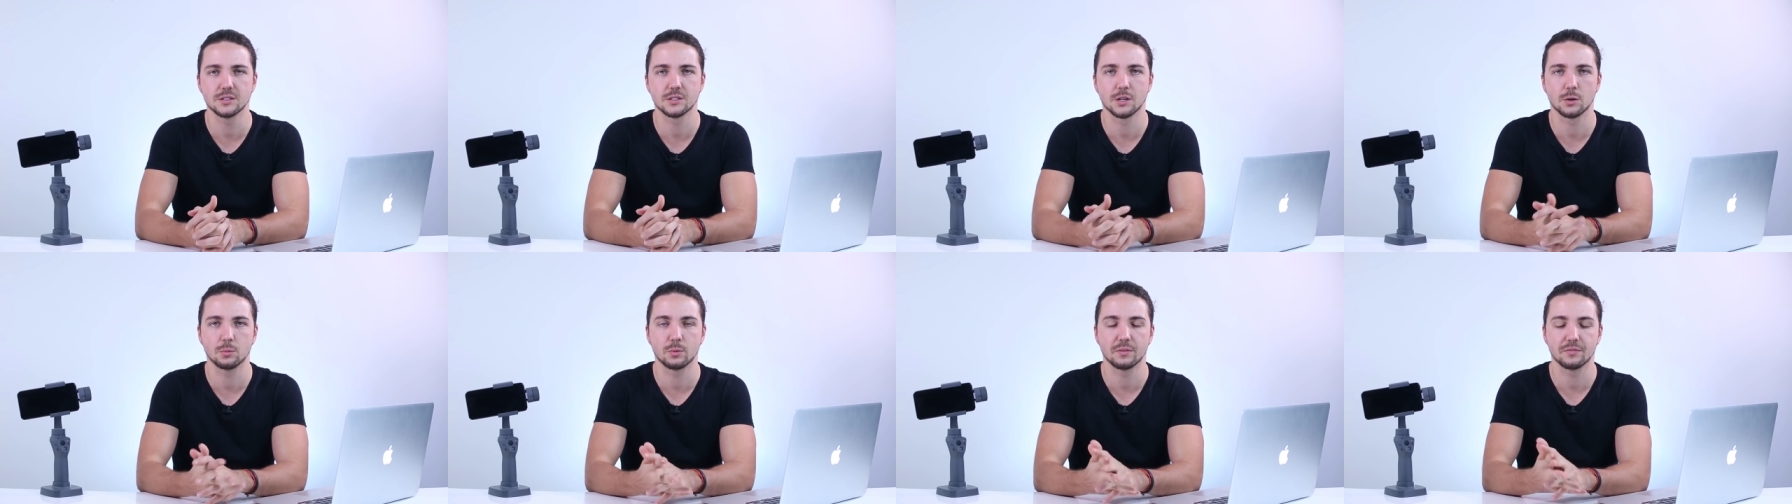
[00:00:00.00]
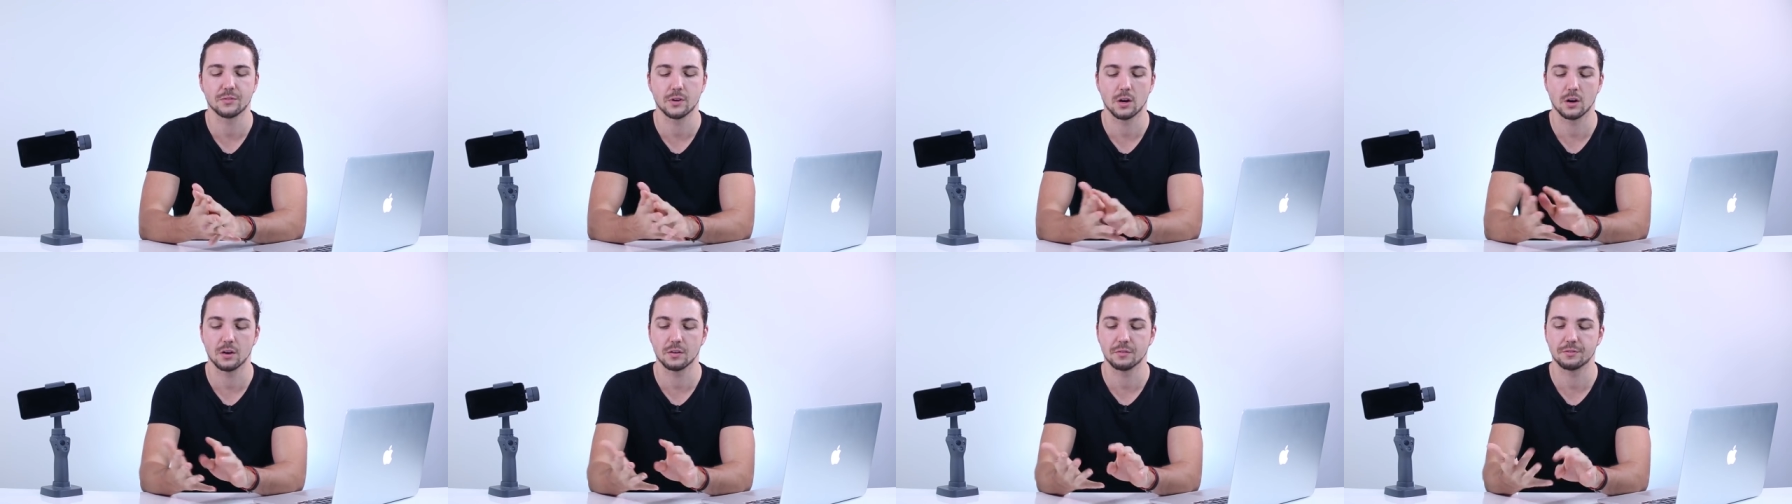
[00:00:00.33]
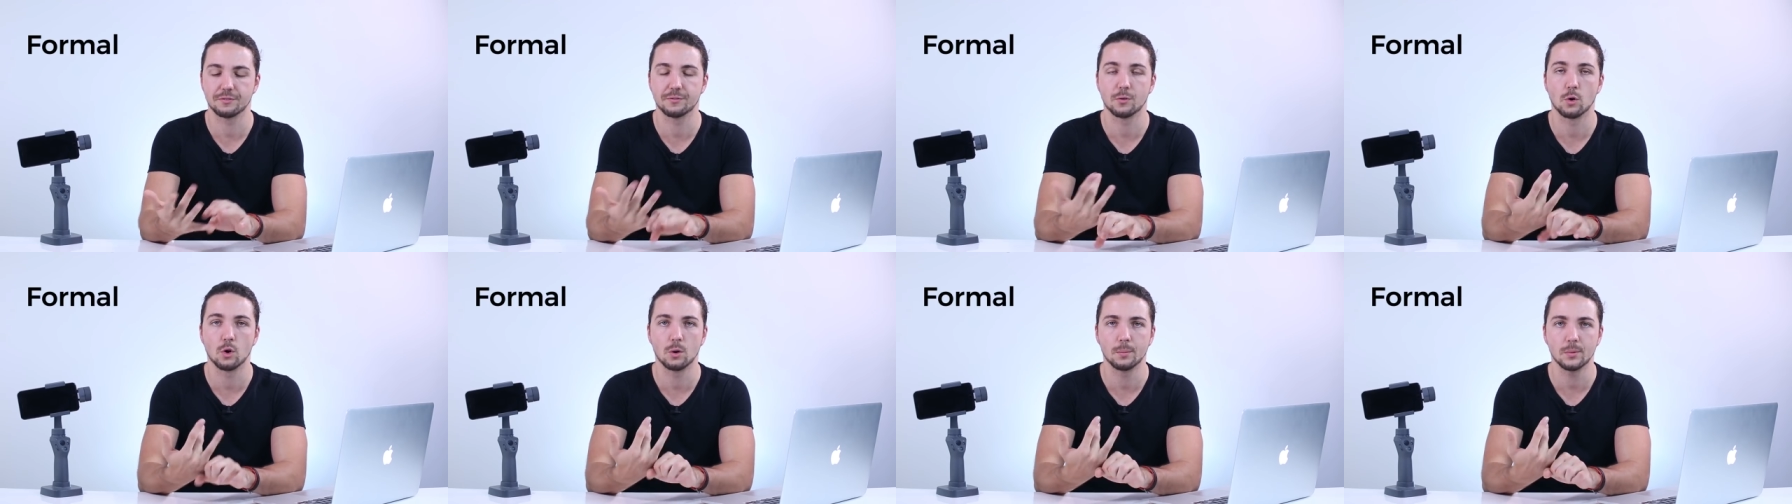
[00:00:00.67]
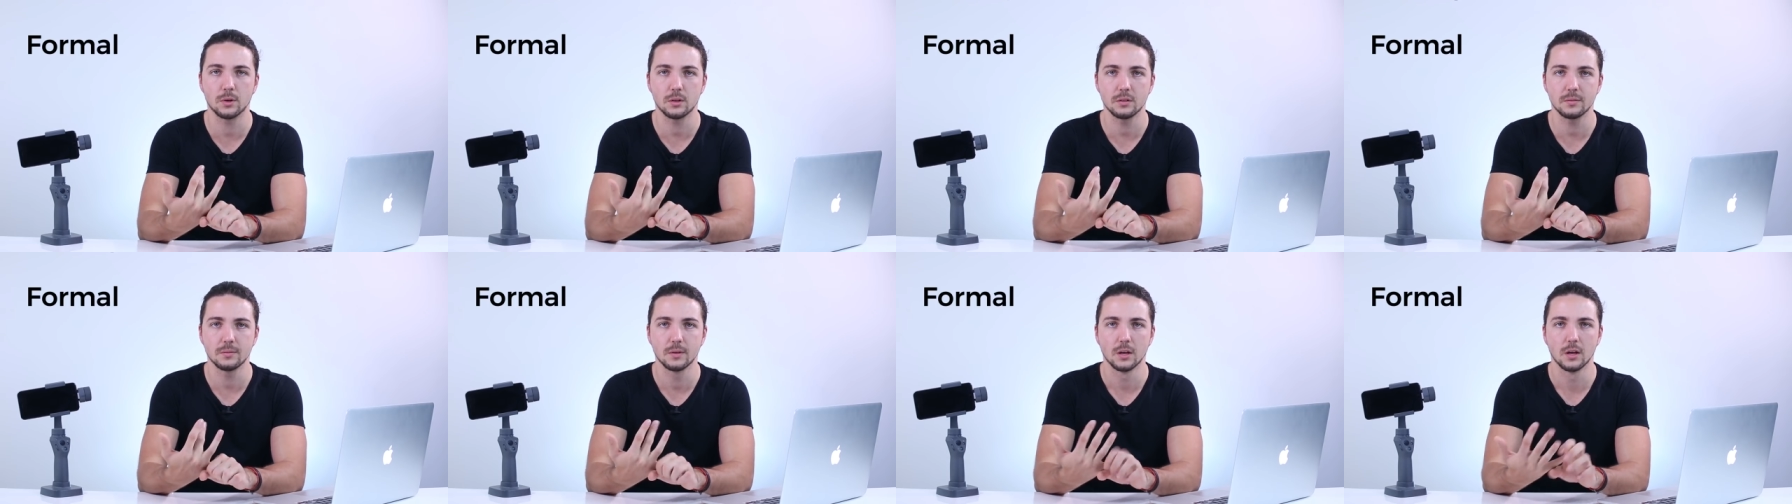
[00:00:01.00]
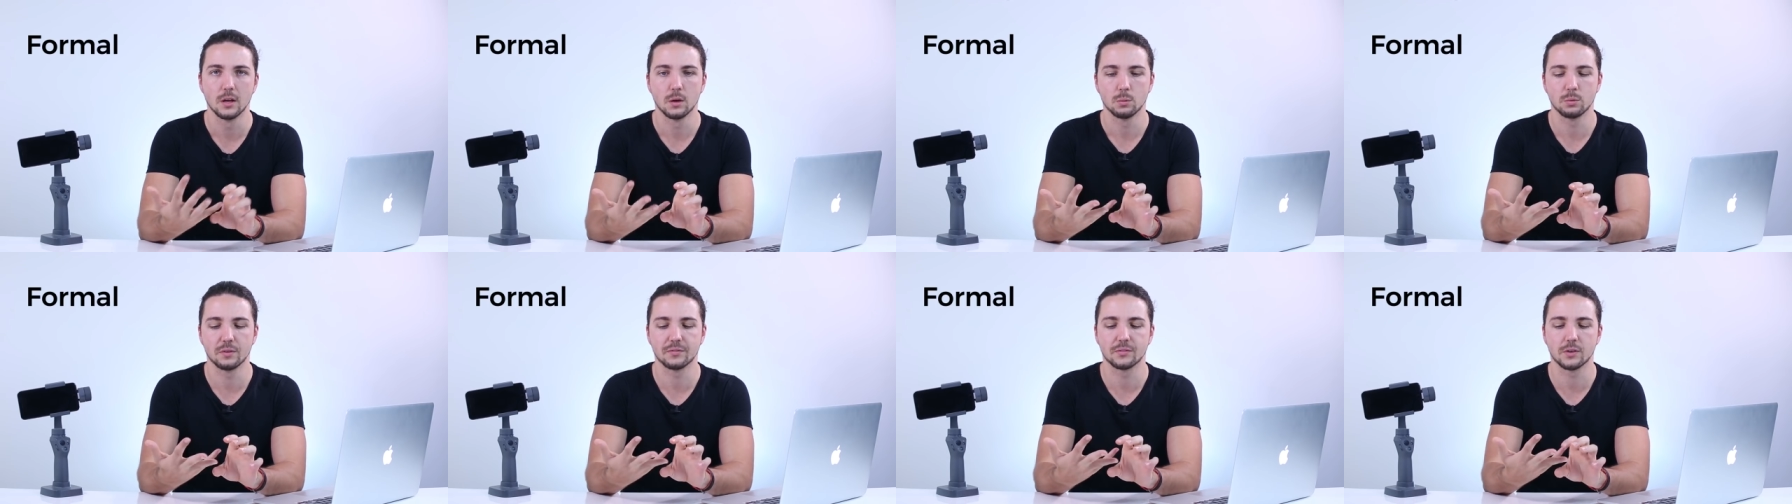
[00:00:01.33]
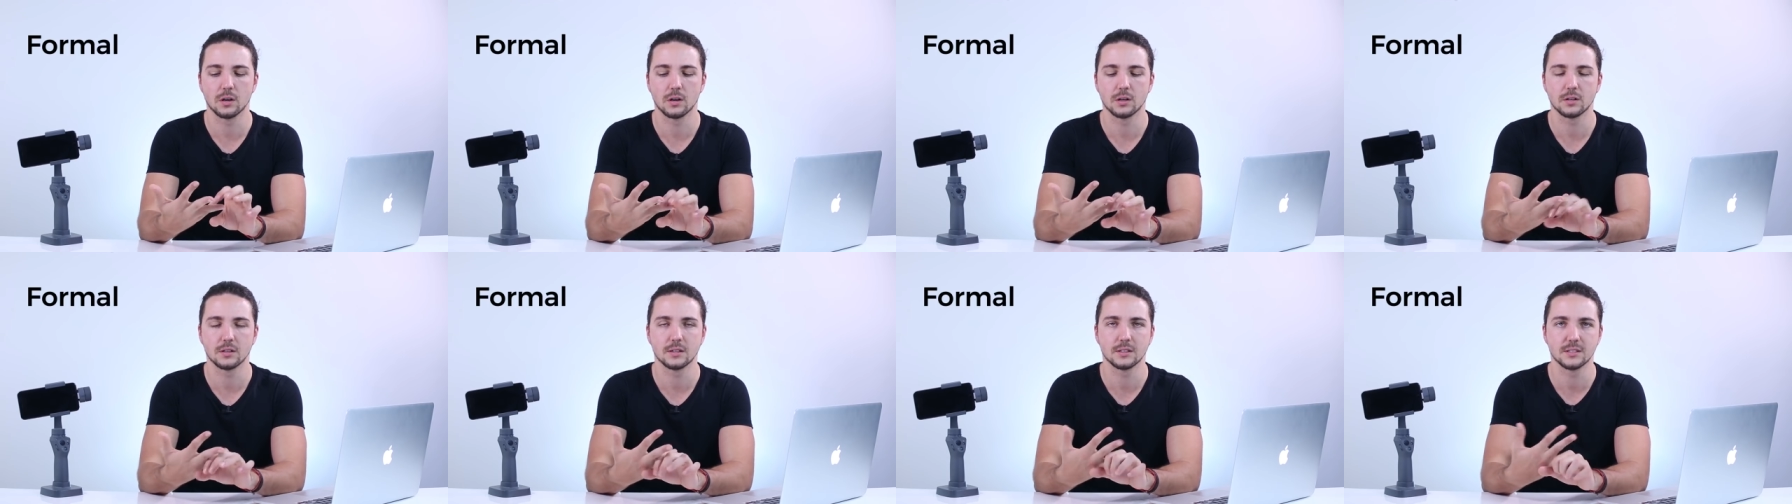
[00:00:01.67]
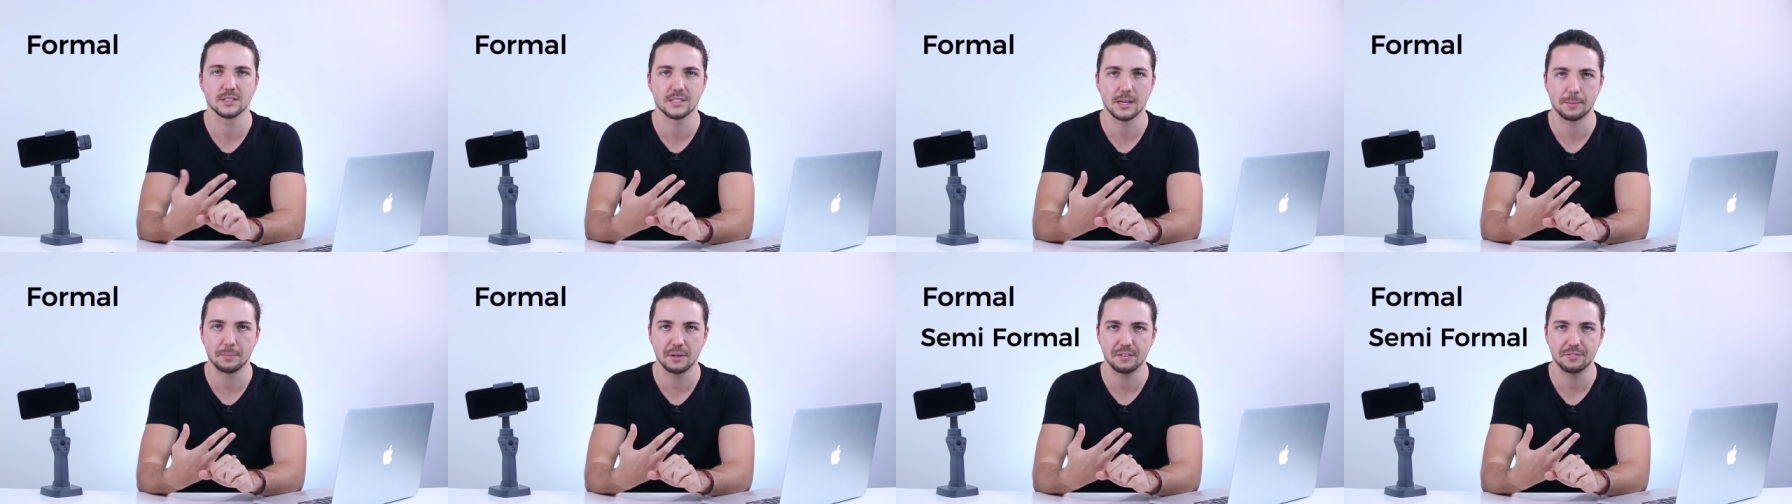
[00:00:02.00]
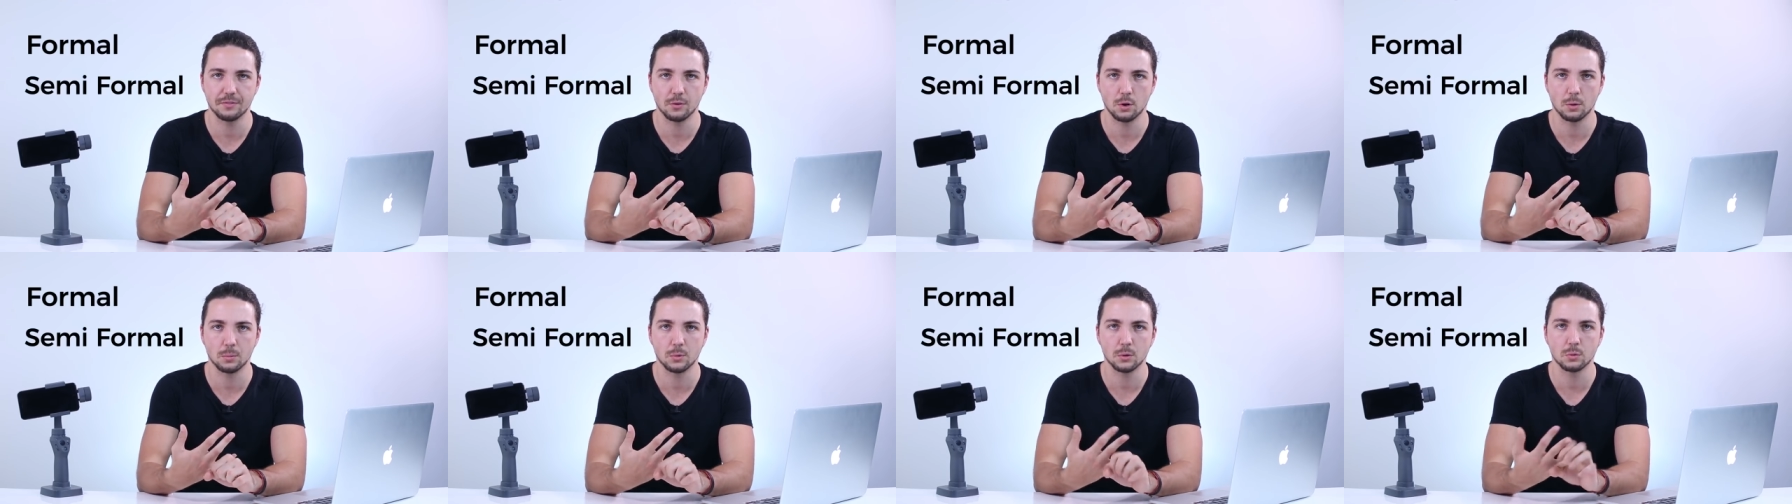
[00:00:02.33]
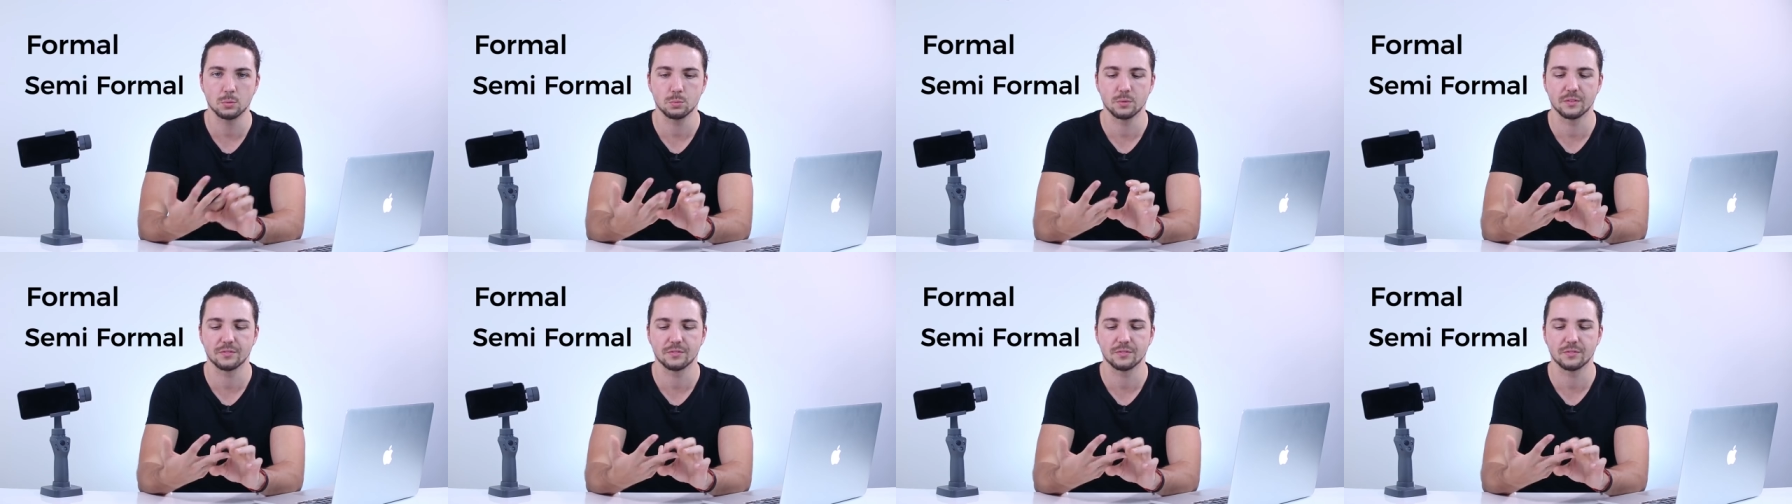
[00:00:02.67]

So we've got formal, we've got semi-formal,